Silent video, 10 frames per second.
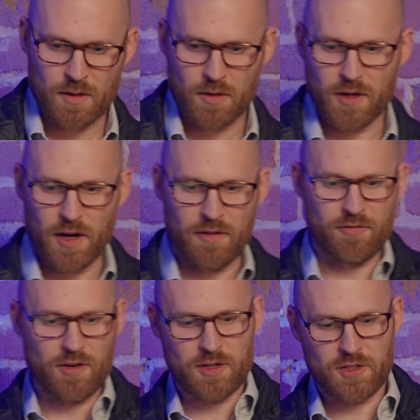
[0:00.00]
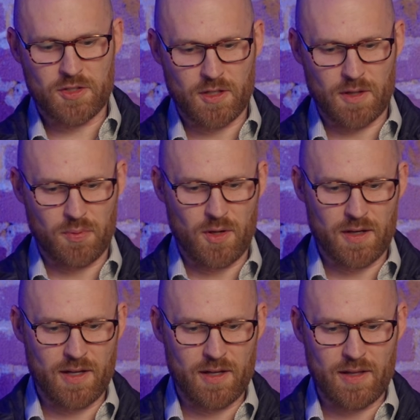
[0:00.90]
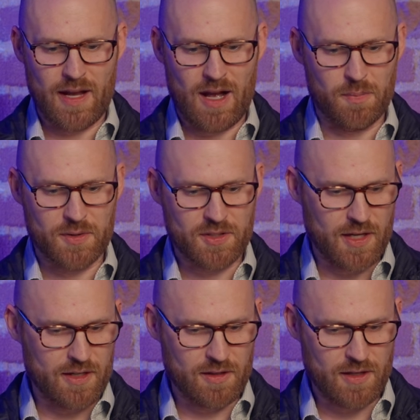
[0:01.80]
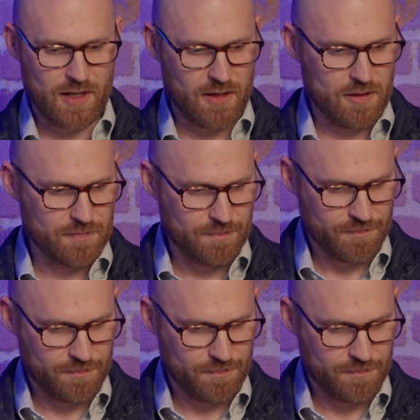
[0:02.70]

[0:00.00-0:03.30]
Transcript: Okay, first you're going to plug in the output side of your diode.